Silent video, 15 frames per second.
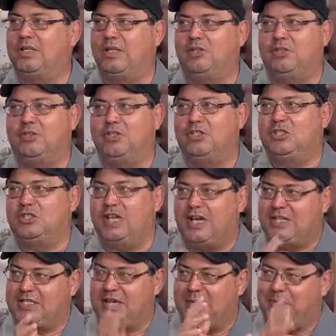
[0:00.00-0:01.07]
You know, you're just
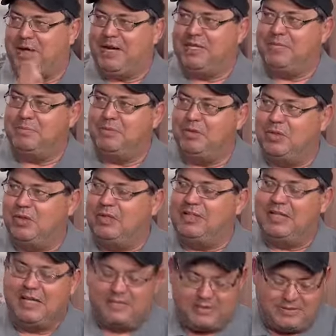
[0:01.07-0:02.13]
chasing that magic bullet.
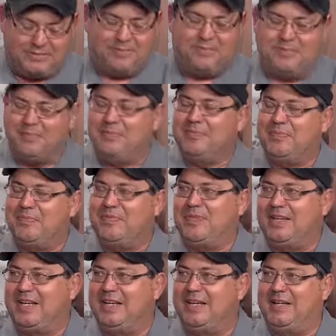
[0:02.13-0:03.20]
Yes,
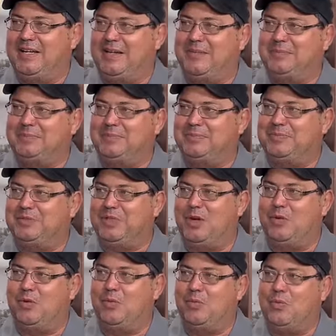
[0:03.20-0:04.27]
and um,
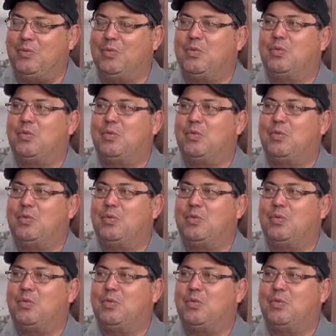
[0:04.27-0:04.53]
so